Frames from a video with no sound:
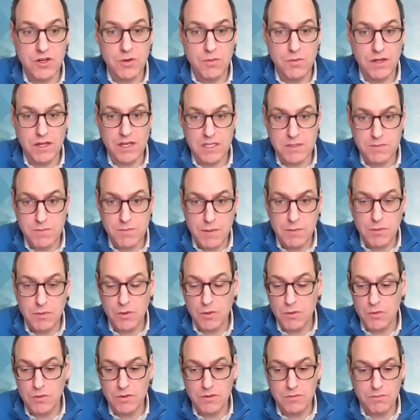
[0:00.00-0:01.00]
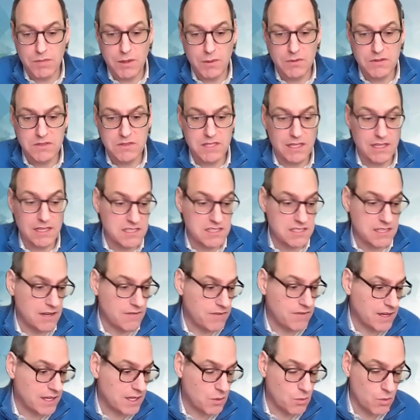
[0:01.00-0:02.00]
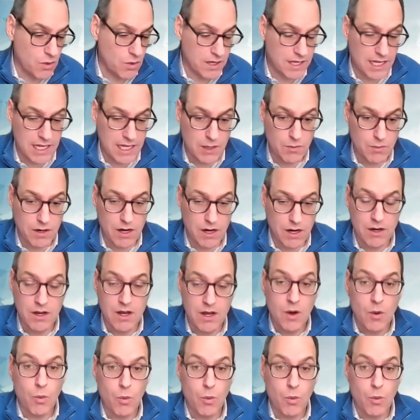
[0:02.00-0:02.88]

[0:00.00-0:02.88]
Because people say, listen, if I can work anywhere,